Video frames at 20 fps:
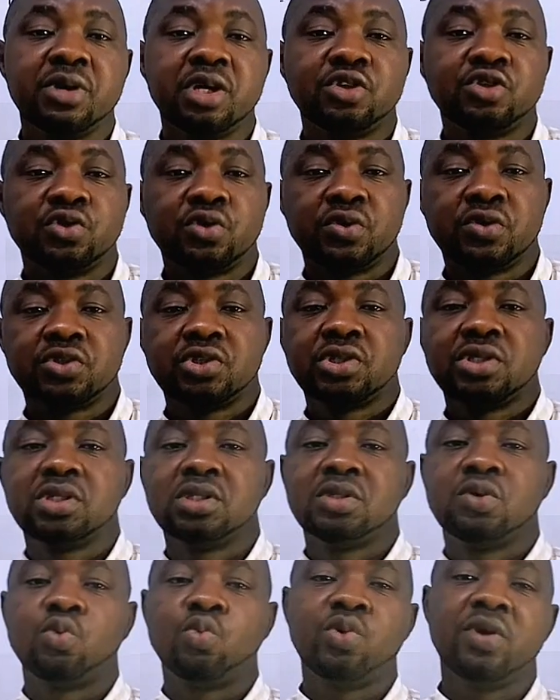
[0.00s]
measures
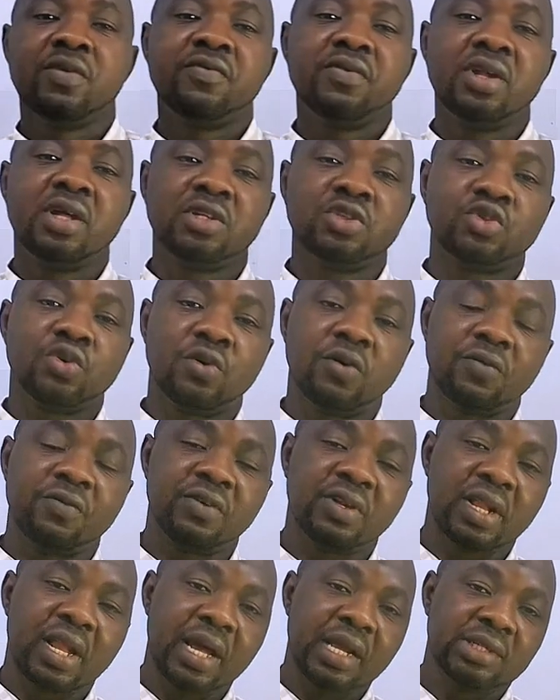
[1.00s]
the wavelength of
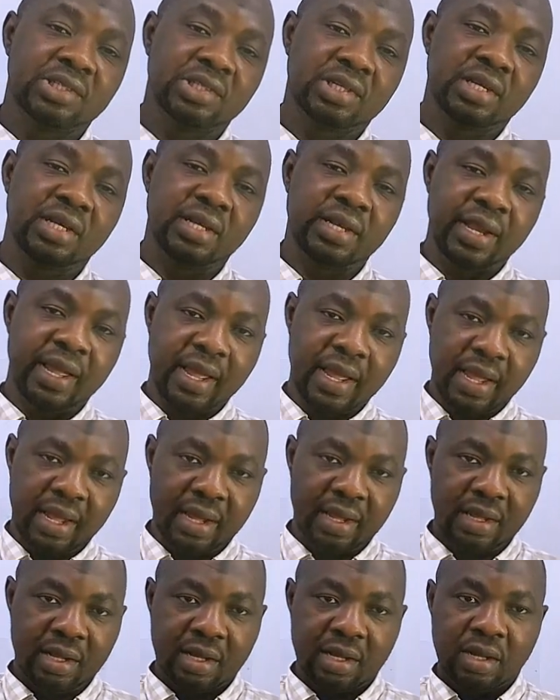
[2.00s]
light in
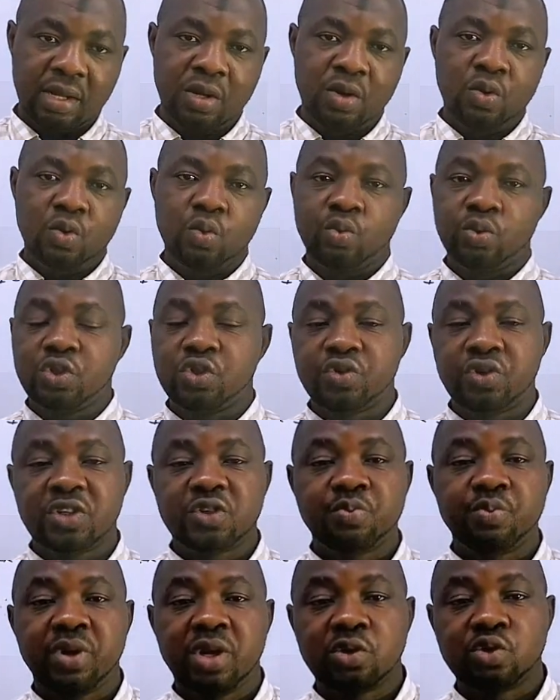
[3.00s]
air with
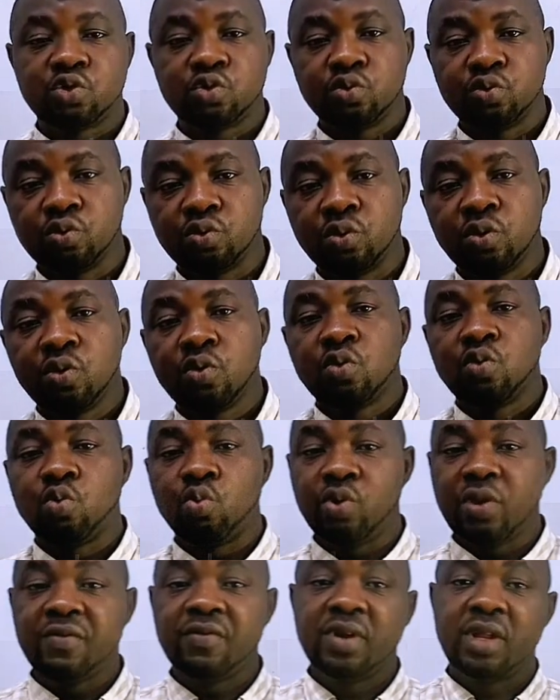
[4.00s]
respect to
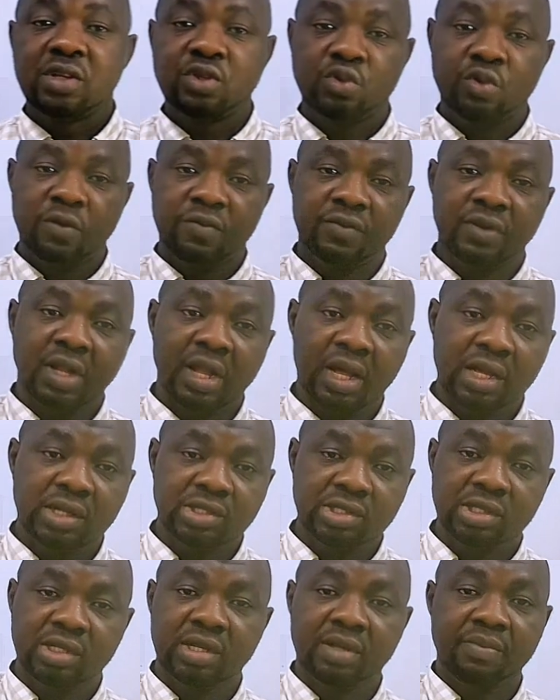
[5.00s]
wavelength of
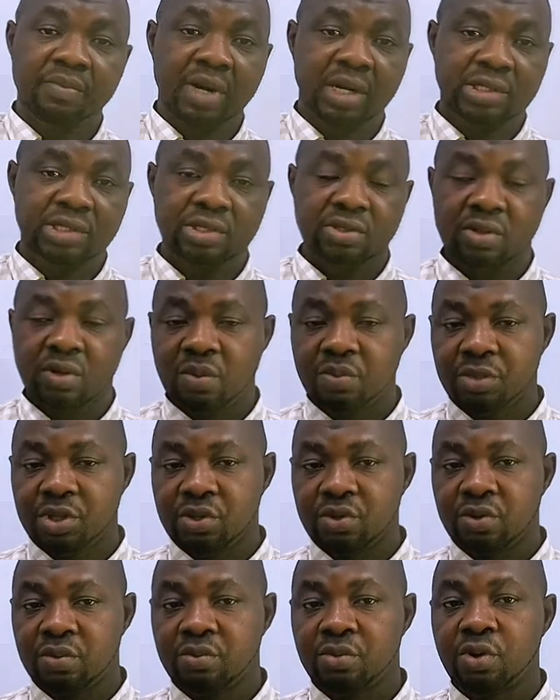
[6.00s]
light in a material
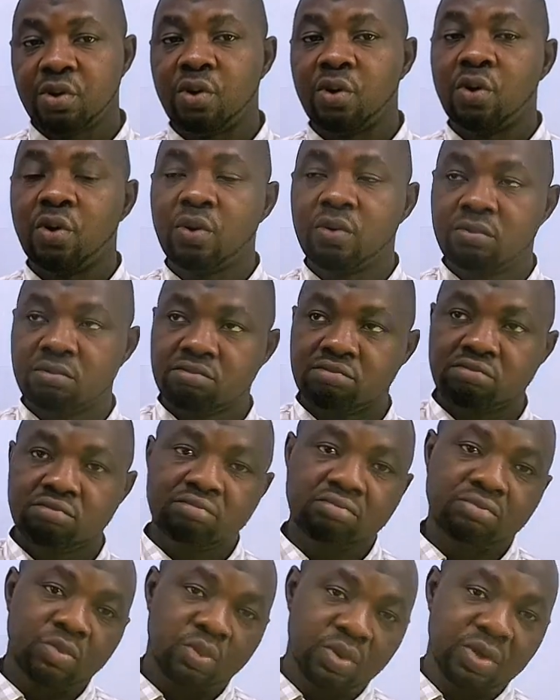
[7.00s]
medium, or
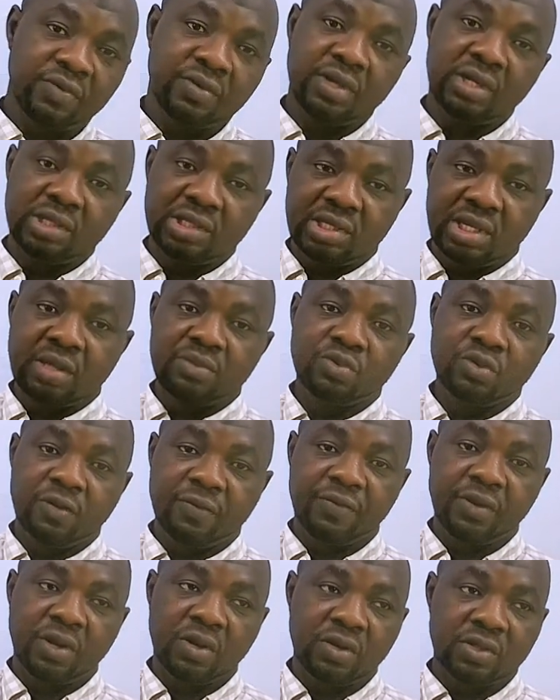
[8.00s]
in terms of
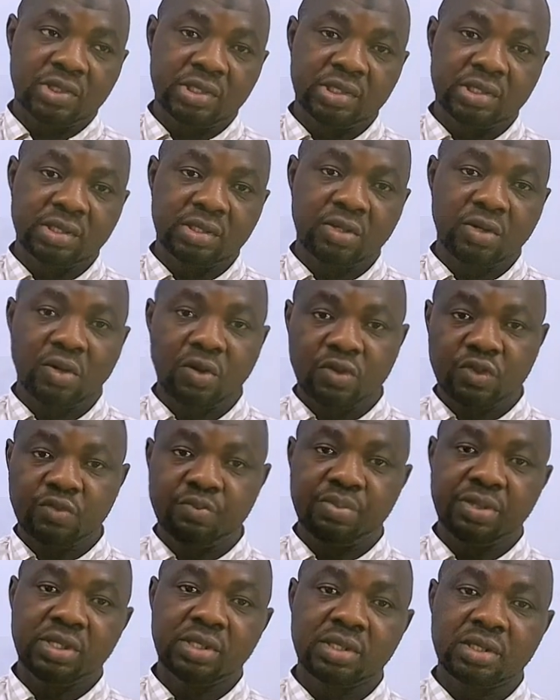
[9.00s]
velocity or
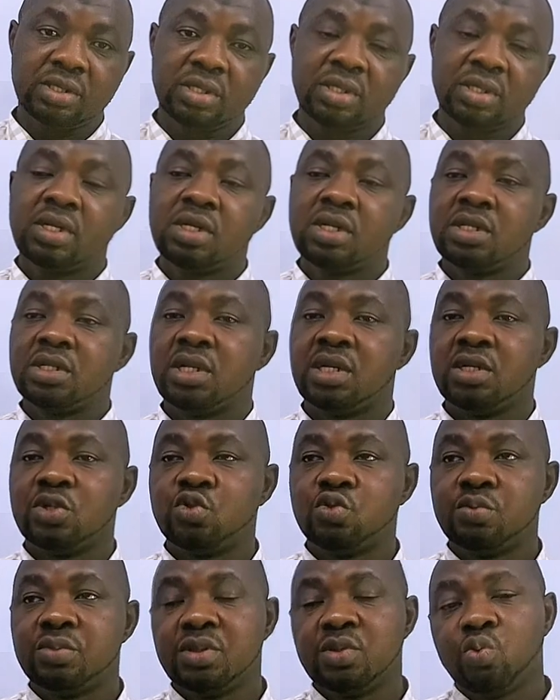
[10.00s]
speed, then it
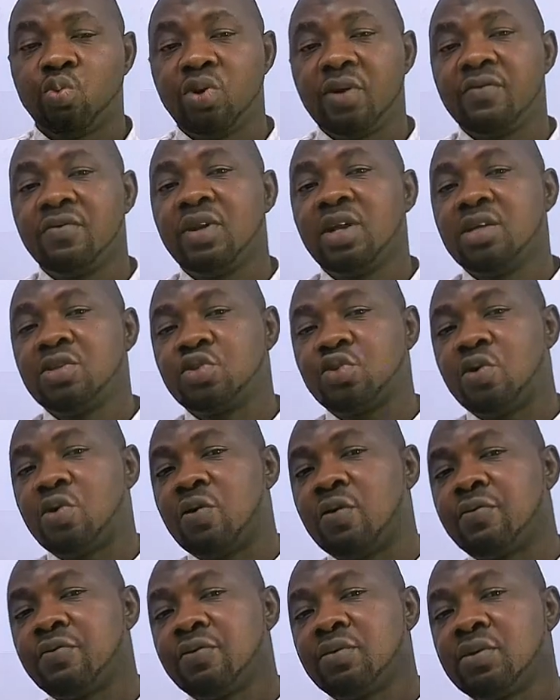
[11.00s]
will be wavelength
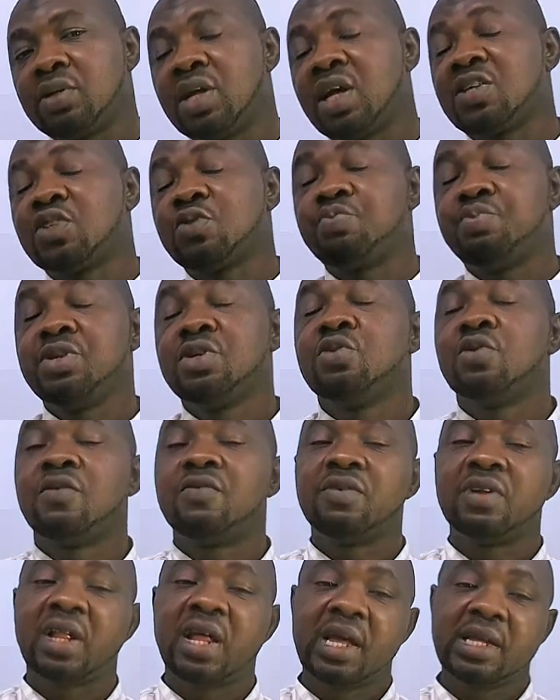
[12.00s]
of that speed
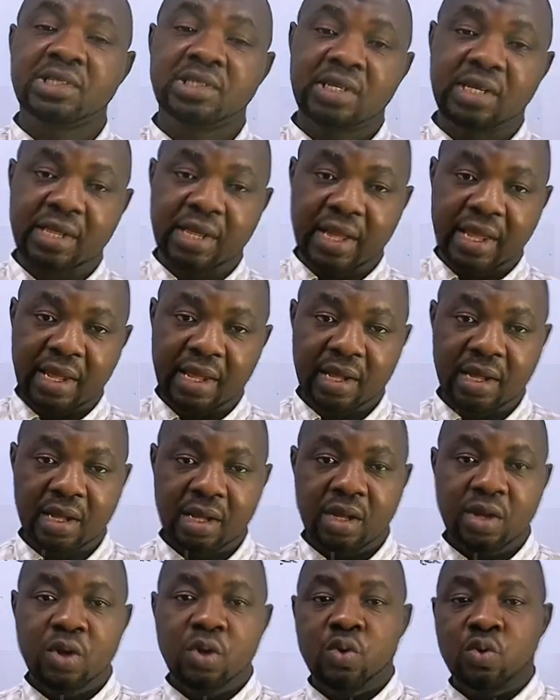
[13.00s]
of light in air
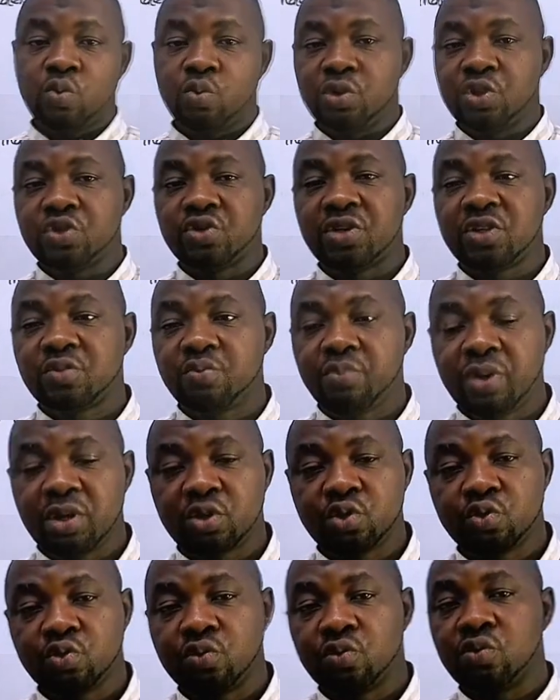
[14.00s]
with respect
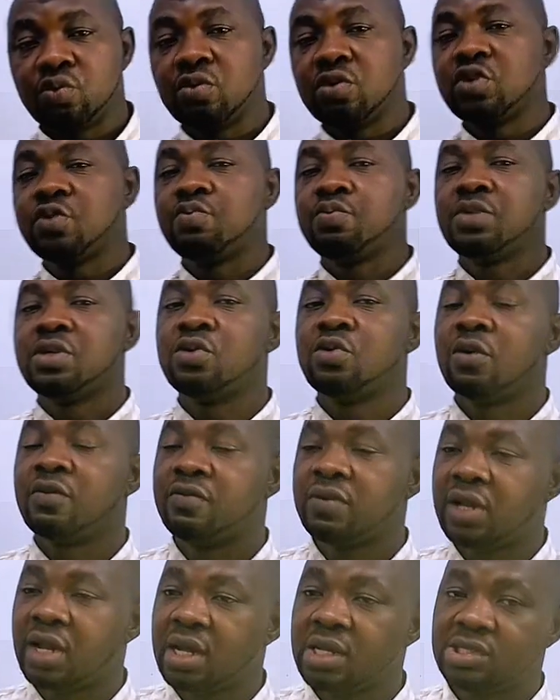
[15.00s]
to speed
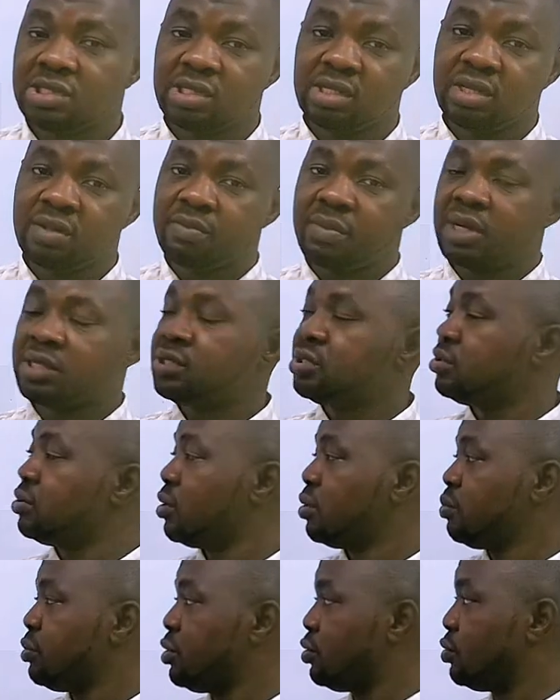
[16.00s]
of light in a material
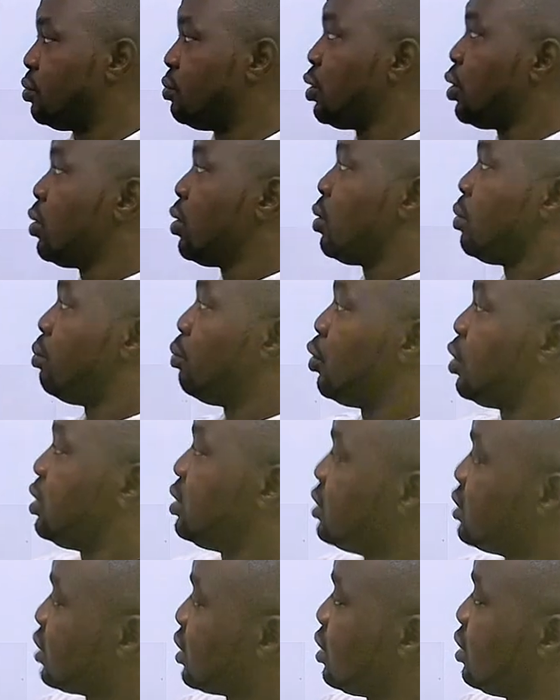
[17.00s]
medium. But in
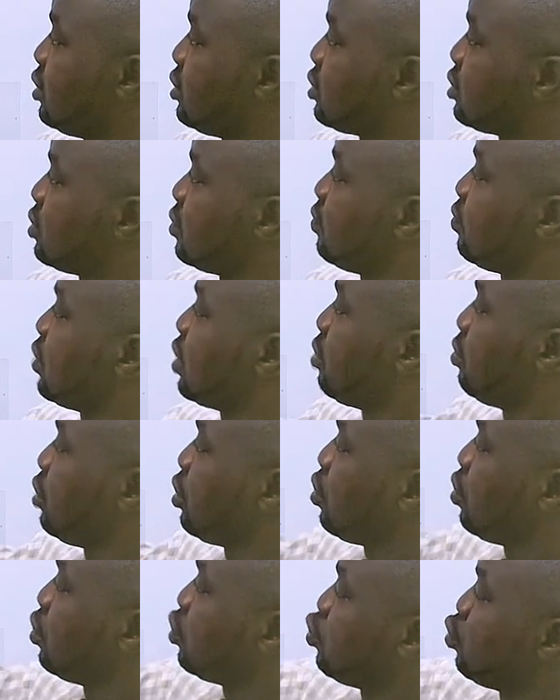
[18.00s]
this case,
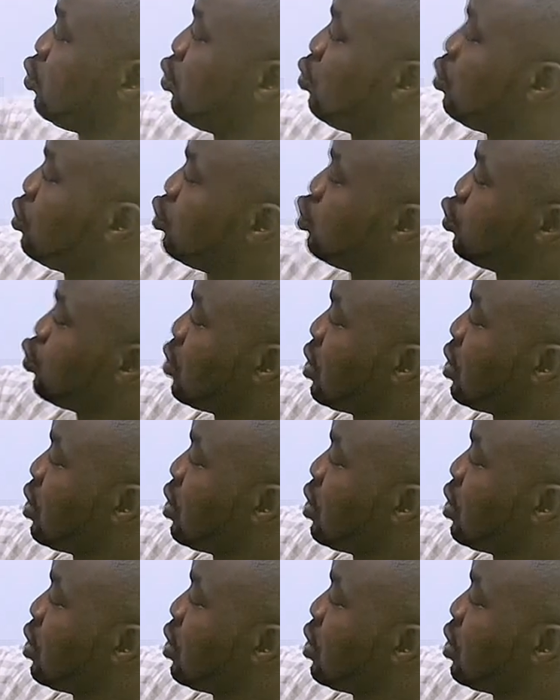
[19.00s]
because we want to